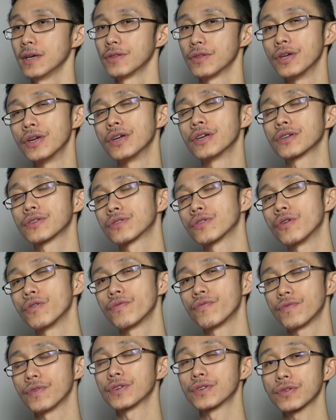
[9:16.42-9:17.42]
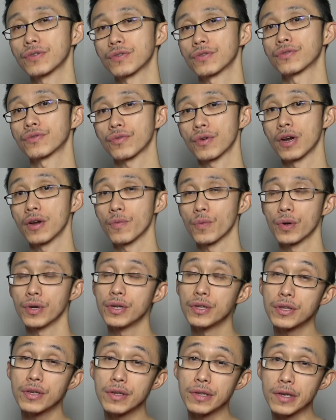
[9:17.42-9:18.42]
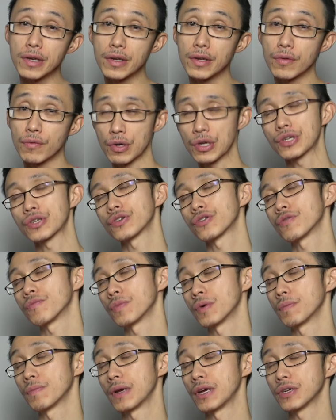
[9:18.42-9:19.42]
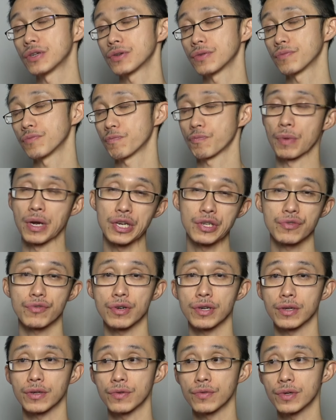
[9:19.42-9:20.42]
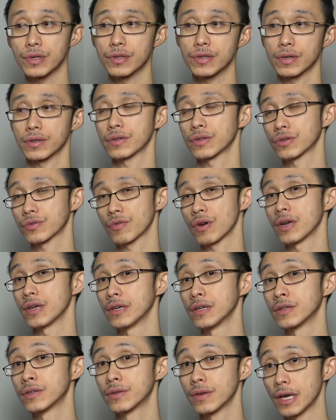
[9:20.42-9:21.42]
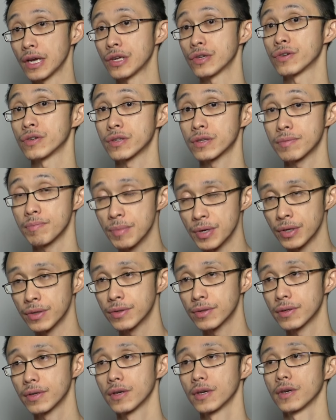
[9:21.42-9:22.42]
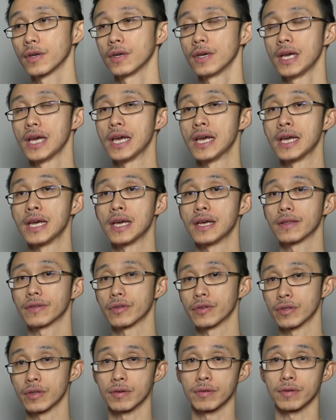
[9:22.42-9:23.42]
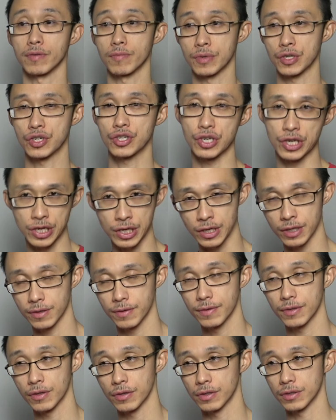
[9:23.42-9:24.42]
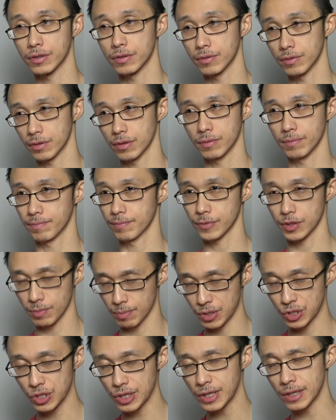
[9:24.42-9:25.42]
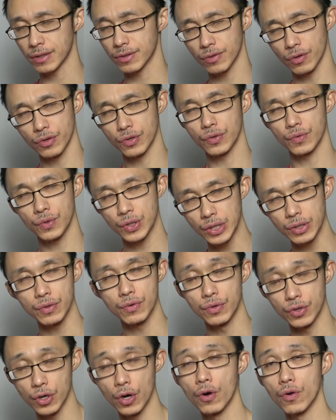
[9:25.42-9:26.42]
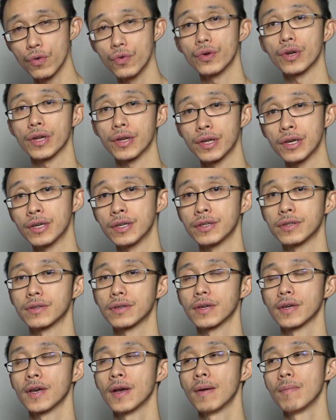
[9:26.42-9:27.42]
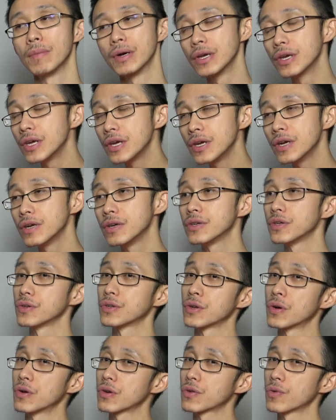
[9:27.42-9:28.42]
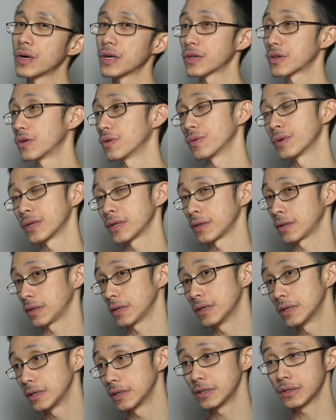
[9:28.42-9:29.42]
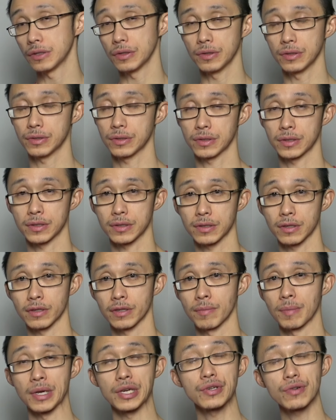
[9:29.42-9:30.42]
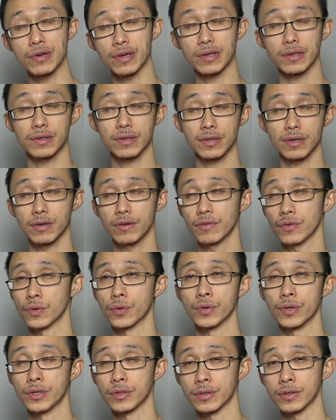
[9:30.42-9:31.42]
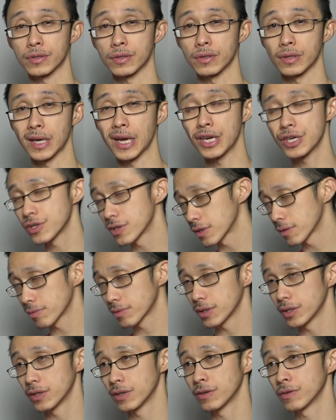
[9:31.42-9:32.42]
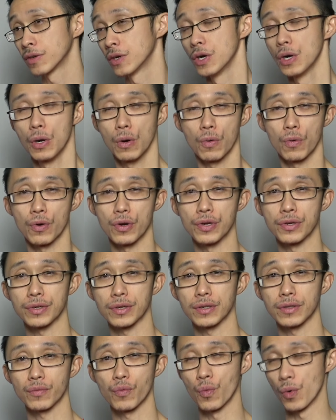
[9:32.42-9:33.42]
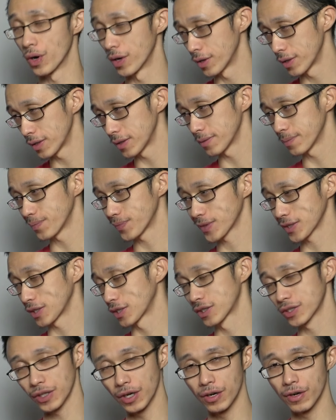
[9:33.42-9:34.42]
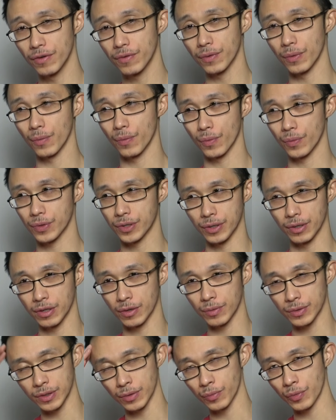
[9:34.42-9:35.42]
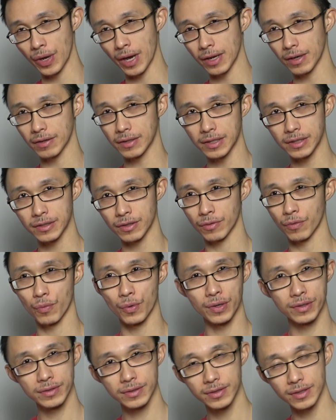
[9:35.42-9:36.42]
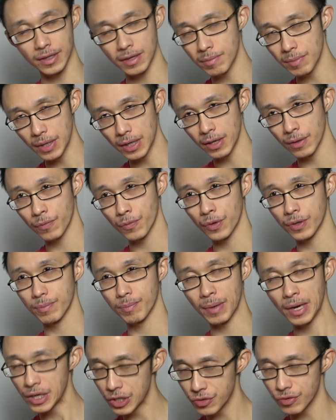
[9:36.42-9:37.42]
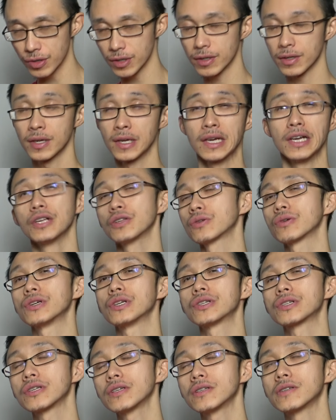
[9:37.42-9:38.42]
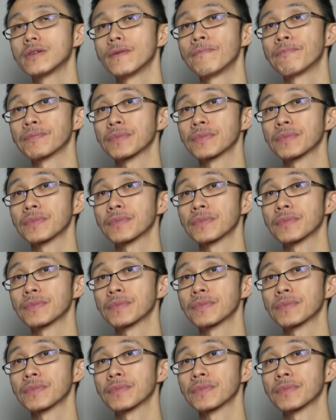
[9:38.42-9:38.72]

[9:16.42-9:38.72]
there is no physical threat. Well, in the, in the original Matrix, you could tell the threat is Agent Smith and the, the, the machine, the, the, the, the, machine. So you get you know who it is, but here you don't quite know what it is. Is, is it the Matrix itself, or is it the agent itself, or is it one self dealing with the realities of one's uh, one Matrix? So it's just